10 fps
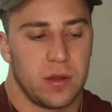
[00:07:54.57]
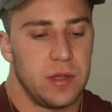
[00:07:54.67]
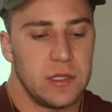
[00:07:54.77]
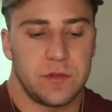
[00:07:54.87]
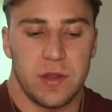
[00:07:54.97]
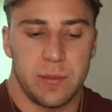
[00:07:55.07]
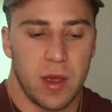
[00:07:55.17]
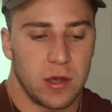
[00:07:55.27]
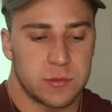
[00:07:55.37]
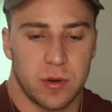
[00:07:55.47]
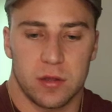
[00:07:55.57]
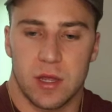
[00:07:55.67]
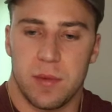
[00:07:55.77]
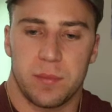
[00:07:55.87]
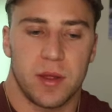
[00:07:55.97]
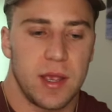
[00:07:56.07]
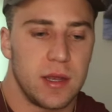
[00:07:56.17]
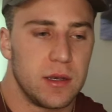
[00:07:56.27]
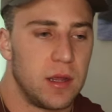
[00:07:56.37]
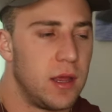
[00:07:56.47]
These females, bro, they be
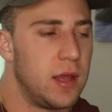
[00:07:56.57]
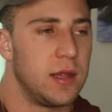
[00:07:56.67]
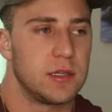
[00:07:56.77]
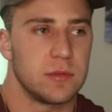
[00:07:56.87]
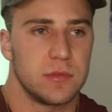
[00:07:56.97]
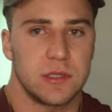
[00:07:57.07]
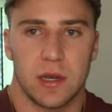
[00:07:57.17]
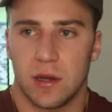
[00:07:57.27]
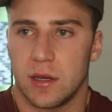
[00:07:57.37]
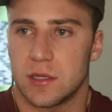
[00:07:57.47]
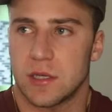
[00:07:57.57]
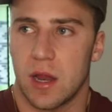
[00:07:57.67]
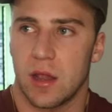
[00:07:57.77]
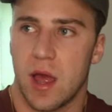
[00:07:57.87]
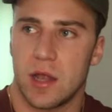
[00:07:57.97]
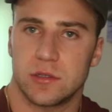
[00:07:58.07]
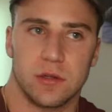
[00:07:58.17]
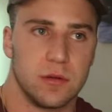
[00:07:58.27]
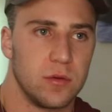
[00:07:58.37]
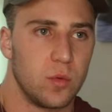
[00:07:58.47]
playing some serious
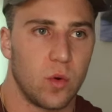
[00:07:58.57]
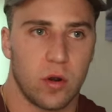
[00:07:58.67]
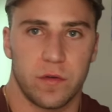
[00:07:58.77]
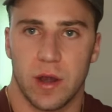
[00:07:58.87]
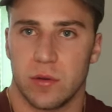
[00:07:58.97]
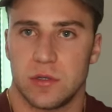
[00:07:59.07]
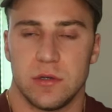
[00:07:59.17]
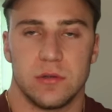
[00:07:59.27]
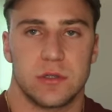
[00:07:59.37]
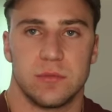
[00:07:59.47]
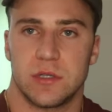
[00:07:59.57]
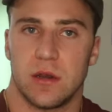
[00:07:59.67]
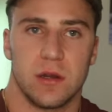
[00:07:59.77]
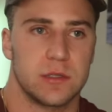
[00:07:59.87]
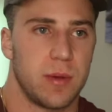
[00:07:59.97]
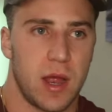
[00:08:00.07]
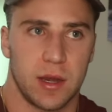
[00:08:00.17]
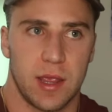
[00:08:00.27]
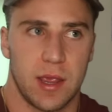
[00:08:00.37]
psychological warfare with you, some serious mind